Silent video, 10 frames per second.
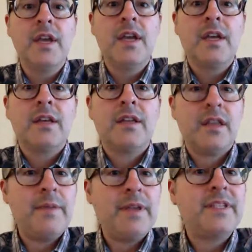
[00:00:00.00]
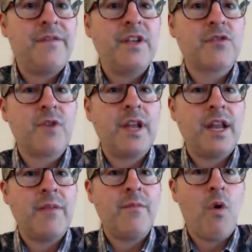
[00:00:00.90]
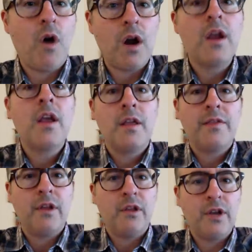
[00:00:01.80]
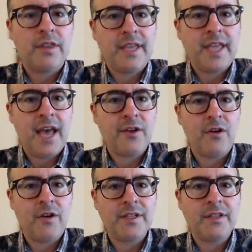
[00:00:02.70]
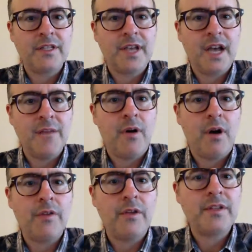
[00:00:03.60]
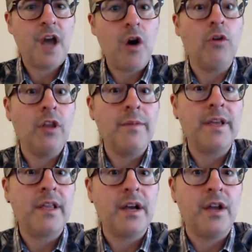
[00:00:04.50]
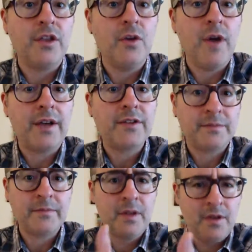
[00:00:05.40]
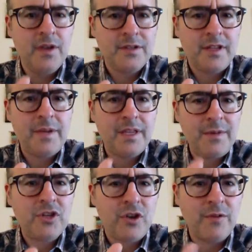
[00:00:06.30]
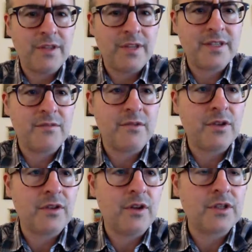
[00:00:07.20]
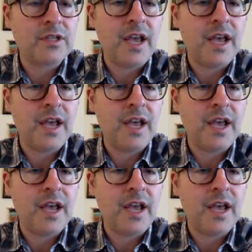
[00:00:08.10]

Let me see if he's written any more. They'll look at the categories in the sidebar and they'll say, oh, let me click on UX. So let me show you what this looks like.